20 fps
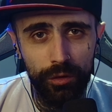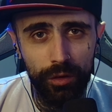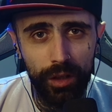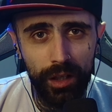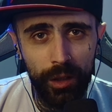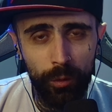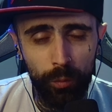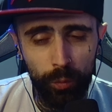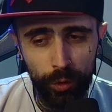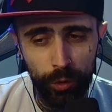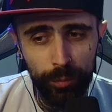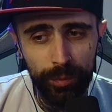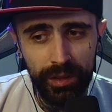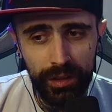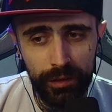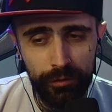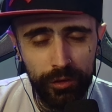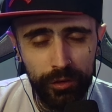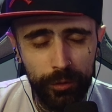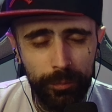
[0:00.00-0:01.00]
I will be
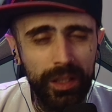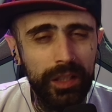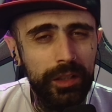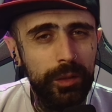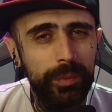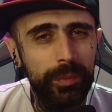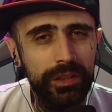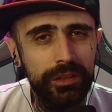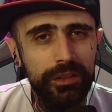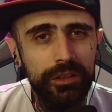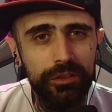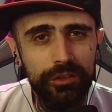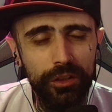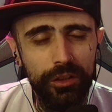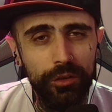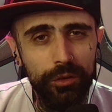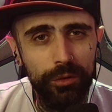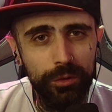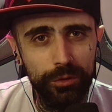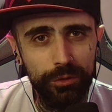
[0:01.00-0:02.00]
giving you my opinions
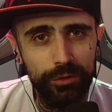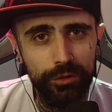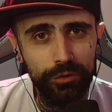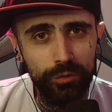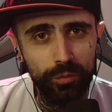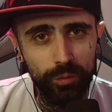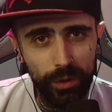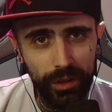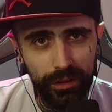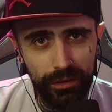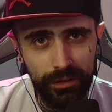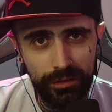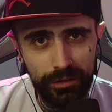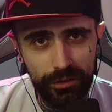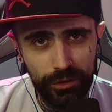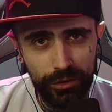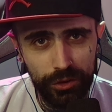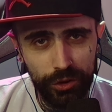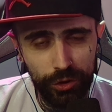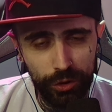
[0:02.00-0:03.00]
on those as well
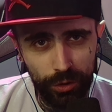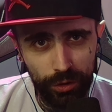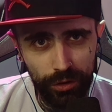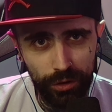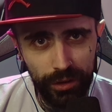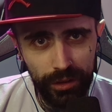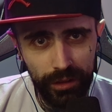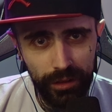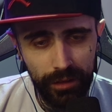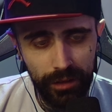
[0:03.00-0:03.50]
shortly.